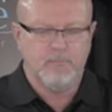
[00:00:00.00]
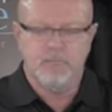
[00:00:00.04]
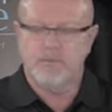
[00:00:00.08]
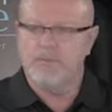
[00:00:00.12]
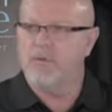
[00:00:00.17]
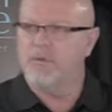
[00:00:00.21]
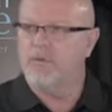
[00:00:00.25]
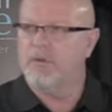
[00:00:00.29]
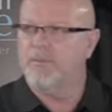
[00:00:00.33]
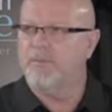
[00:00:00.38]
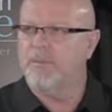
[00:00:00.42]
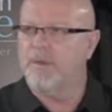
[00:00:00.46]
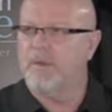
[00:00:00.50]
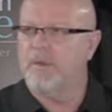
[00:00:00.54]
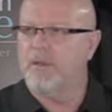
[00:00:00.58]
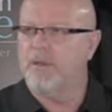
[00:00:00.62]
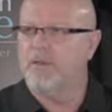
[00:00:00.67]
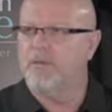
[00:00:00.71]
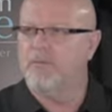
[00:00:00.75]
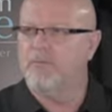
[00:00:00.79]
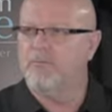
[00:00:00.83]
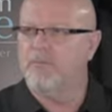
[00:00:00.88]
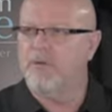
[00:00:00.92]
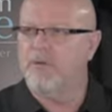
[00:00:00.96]
So anybody
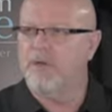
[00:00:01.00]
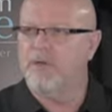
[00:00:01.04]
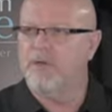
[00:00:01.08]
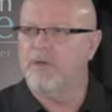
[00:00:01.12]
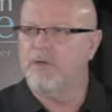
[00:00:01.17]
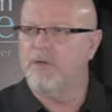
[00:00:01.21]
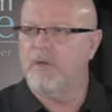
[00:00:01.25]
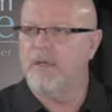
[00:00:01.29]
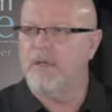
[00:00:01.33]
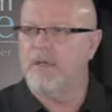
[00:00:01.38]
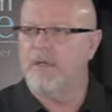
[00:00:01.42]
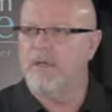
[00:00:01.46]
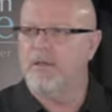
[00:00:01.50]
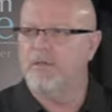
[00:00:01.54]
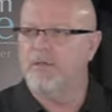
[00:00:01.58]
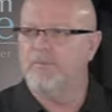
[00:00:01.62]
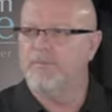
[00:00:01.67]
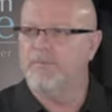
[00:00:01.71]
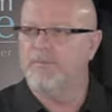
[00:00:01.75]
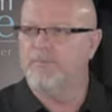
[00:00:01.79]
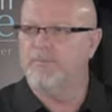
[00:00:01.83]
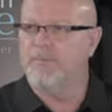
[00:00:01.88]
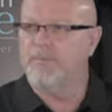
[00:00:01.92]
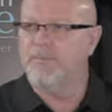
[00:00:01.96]
ready now to,
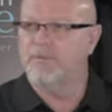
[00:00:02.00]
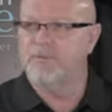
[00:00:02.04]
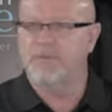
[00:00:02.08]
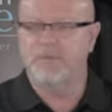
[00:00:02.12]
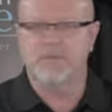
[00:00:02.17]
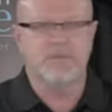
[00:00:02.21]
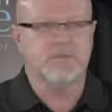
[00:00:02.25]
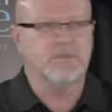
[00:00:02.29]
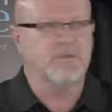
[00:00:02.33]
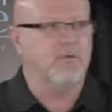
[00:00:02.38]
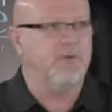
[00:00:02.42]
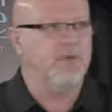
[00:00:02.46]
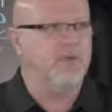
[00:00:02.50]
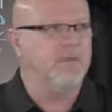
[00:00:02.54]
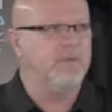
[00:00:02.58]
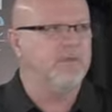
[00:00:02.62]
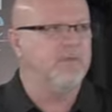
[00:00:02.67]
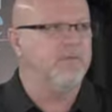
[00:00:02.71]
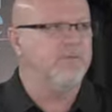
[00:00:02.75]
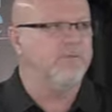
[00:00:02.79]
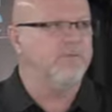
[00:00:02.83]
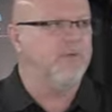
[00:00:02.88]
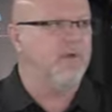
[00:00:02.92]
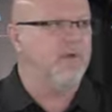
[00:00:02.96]
let's just go ahead and
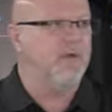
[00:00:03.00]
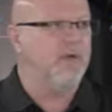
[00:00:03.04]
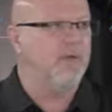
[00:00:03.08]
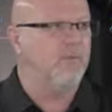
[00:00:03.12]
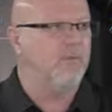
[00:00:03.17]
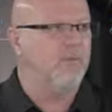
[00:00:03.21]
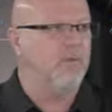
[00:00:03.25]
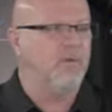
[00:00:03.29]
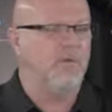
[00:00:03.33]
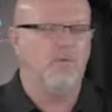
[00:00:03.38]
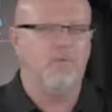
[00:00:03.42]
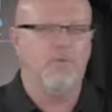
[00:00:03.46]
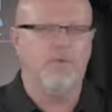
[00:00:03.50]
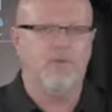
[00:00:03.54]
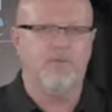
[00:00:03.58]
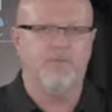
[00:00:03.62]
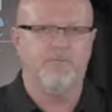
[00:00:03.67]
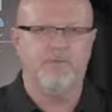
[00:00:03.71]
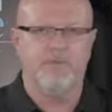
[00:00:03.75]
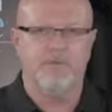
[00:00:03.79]
define what a wolf